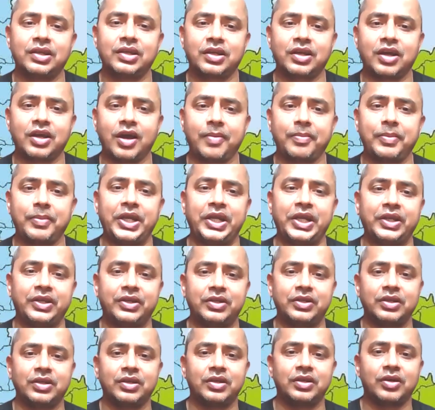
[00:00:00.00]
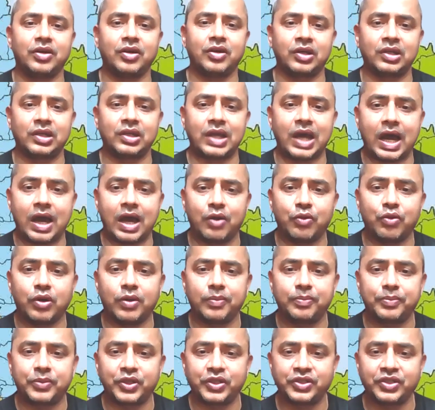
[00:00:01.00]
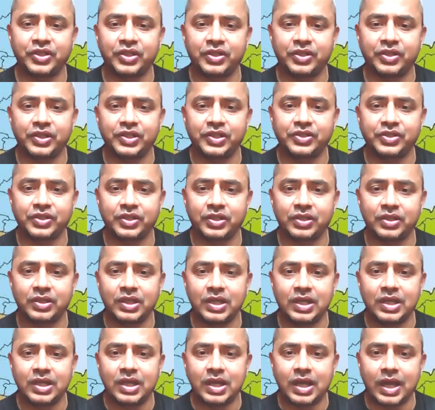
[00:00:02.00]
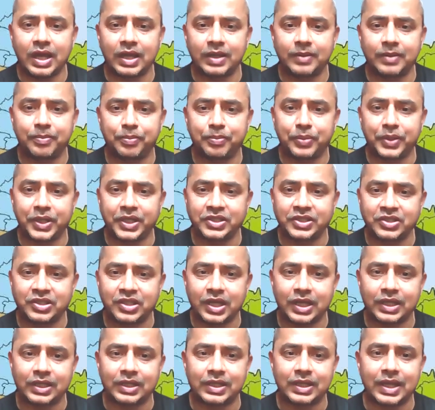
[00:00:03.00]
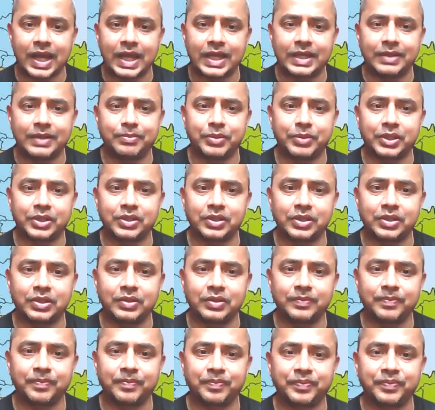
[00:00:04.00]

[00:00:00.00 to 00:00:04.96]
comment on our presentation, and press that like button.